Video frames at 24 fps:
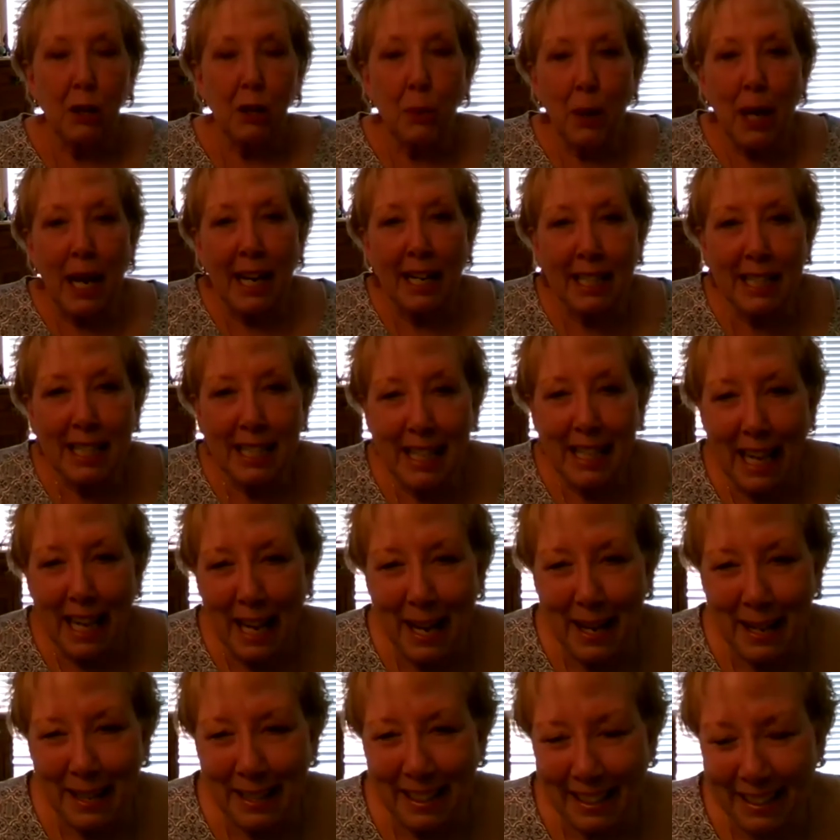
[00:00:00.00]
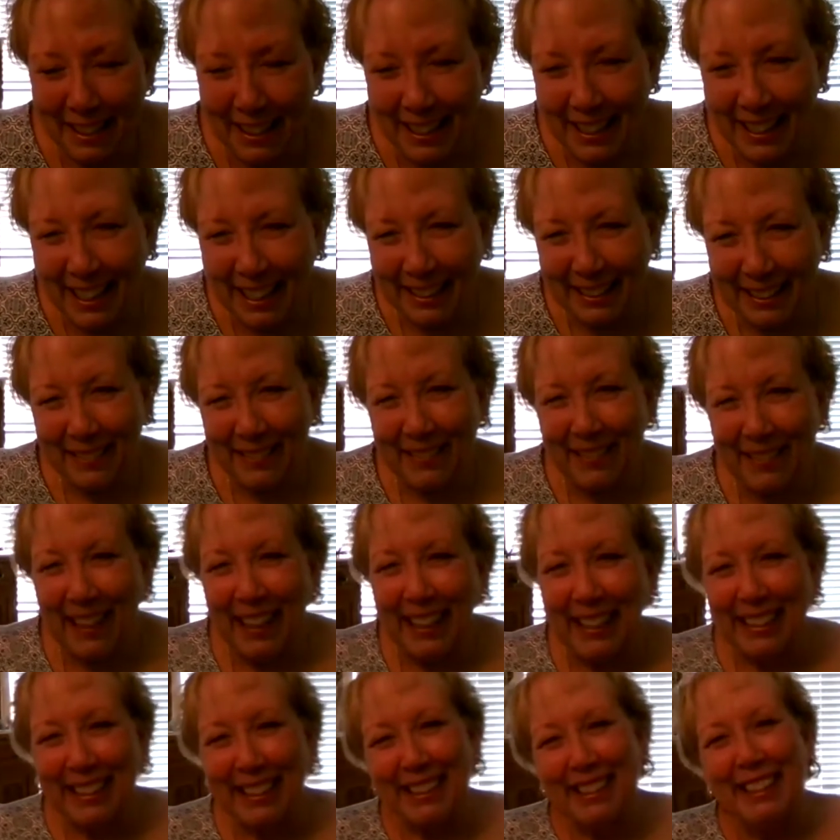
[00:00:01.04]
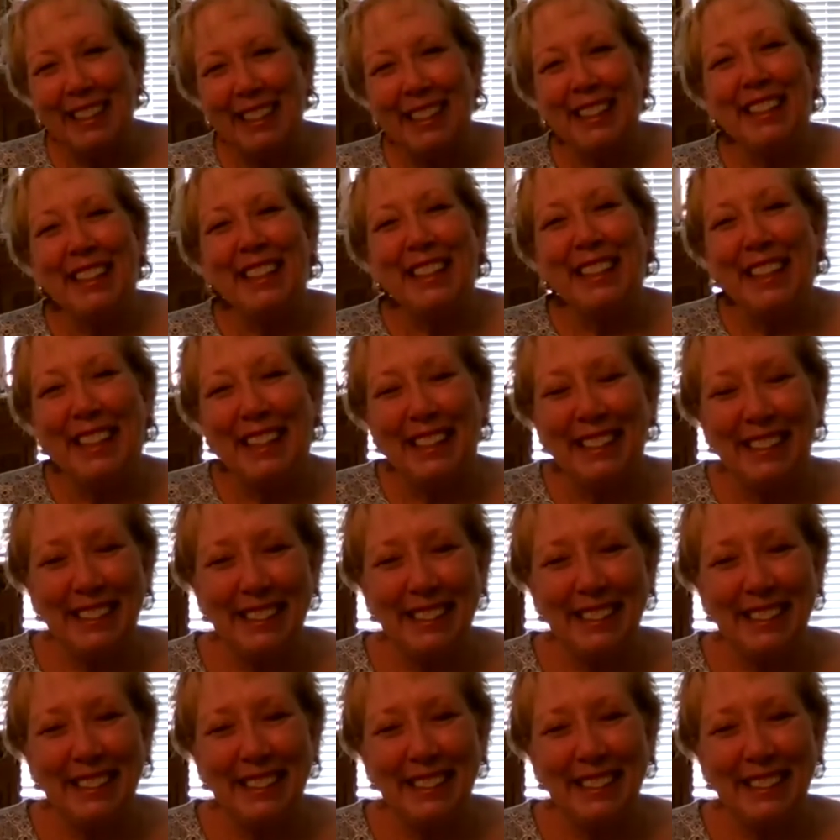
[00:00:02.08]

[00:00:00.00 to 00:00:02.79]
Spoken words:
correct. Yeah. Yeah, correct. Yeah.